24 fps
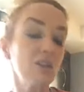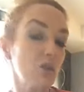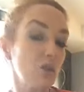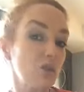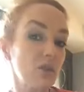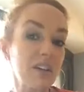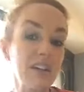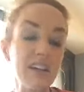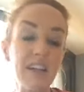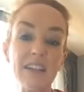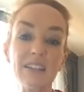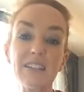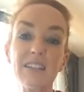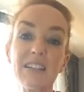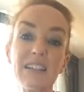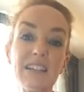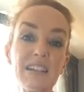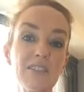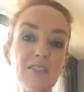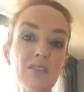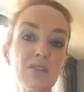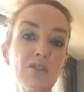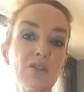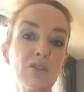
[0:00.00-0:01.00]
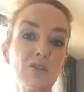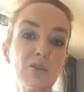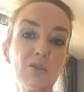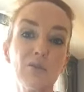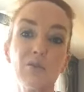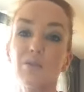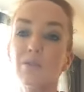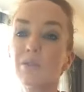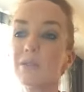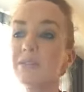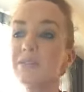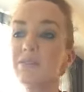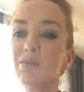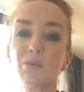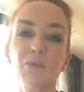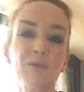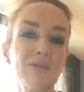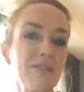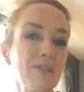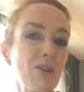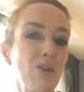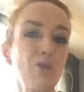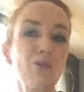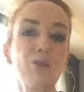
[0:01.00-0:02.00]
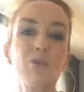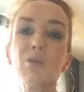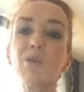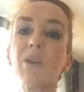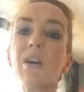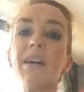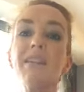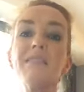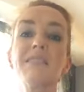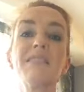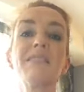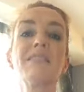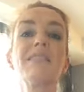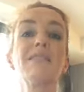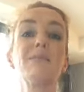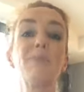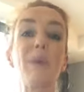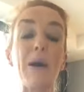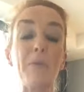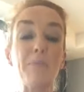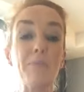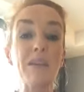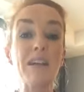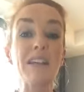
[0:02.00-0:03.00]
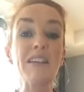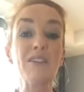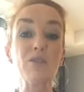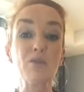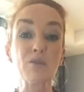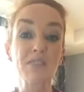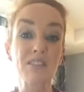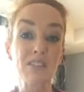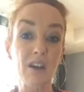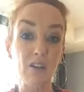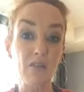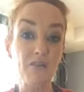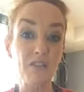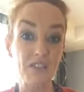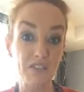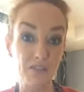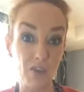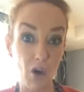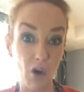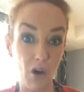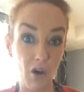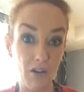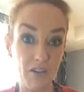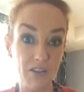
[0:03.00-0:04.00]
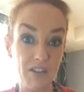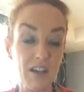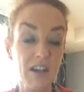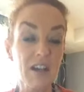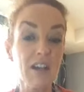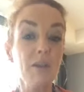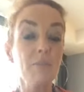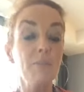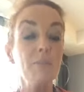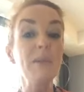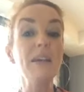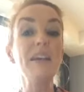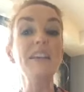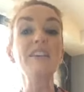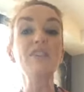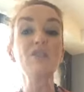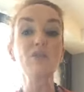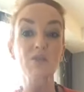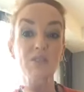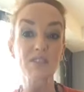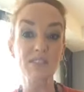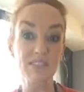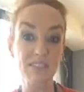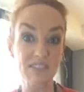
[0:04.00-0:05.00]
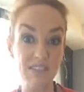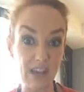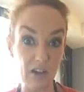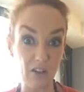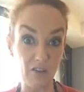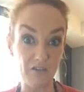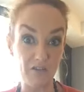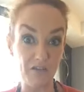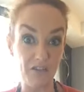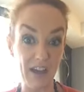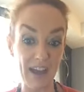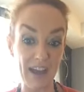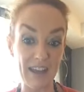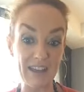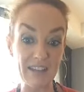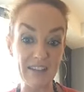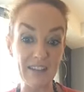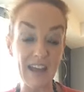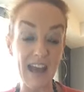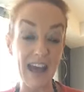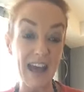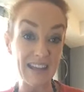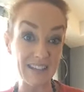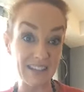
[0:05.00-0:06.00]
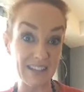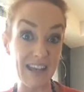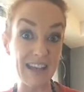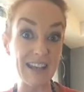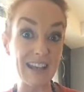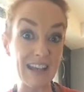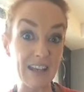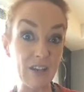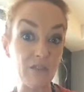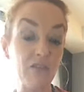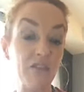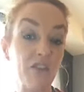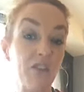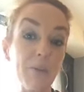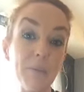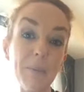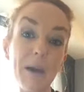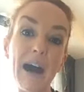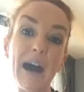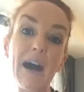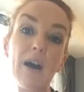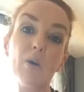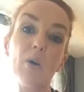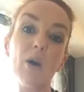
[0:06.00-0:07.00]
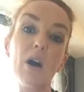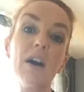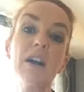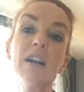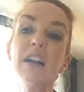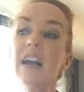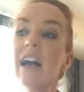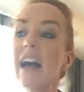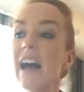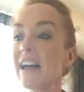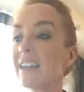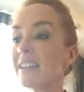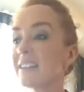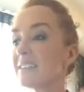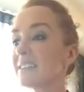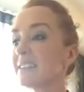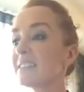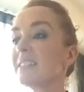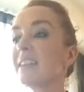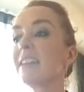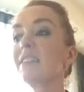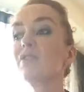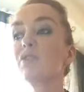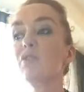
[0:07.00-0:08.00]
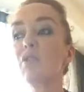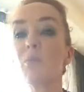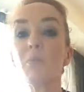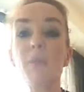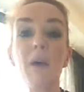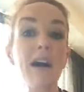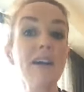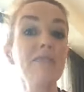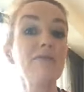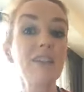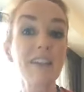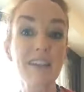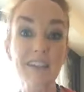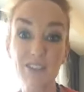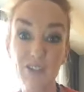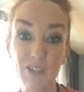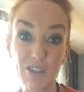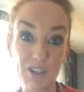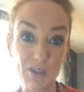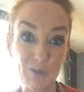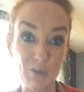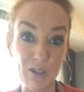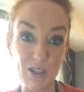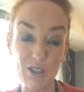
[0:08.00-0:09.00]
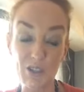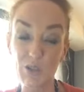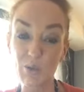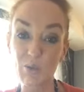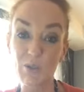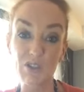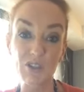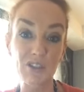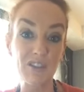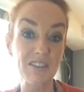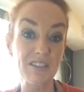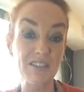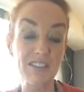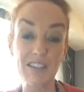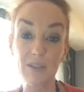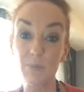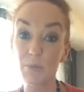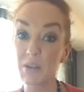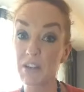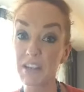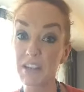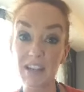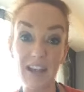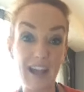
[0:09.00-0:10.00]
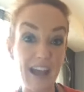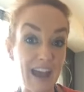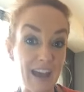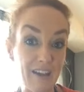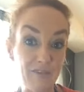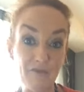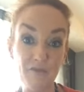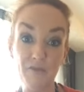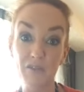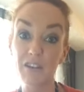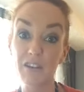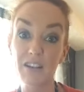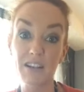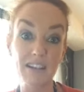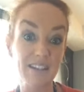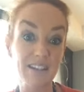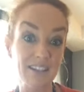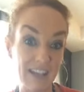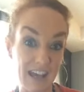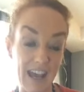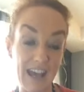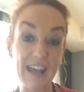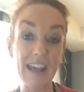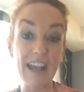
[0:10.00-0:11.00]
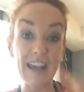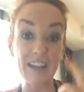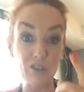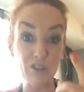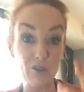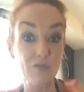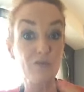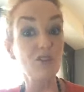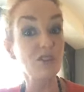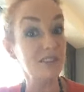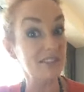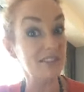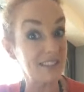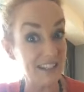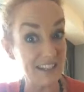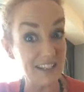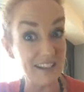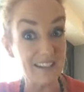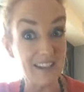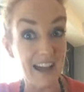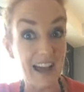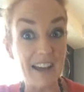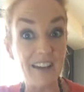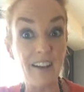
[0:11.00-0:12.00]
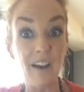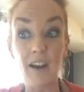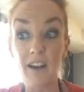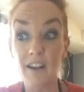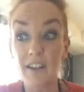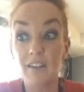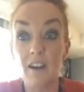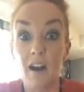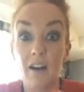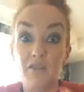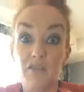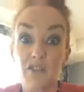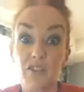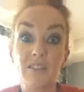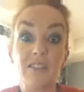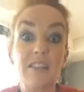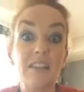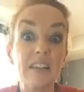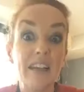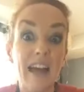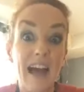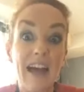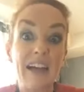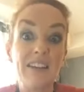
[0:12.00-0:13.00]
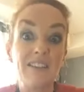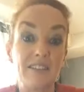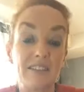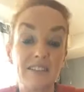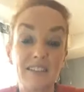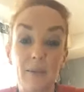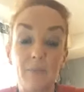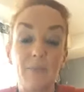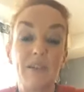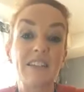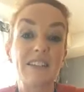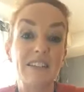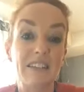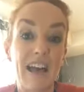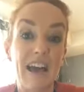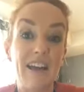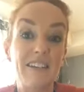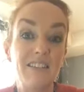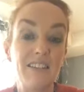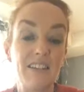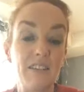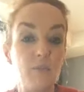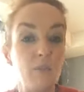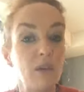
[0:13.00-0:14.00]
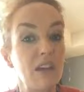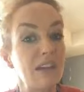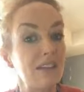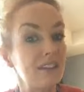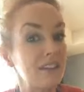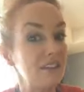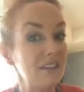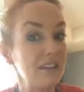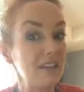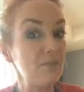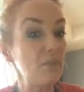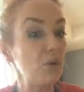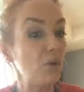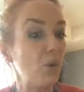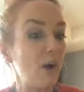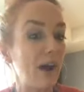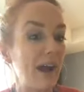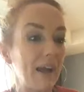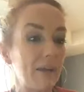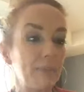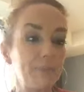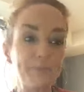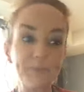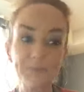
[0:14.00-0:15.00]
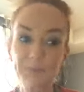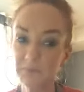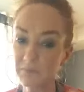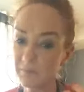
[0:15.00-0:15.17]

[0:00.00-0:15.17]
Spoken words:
connecting into crystals and oracle cards. This is about meeting yourself as God, meeting yourself as has that infinite power. And as I said, my relationship with intuition is deepening every day, and you've just seen that. I've just something's landed in me in a deeper way,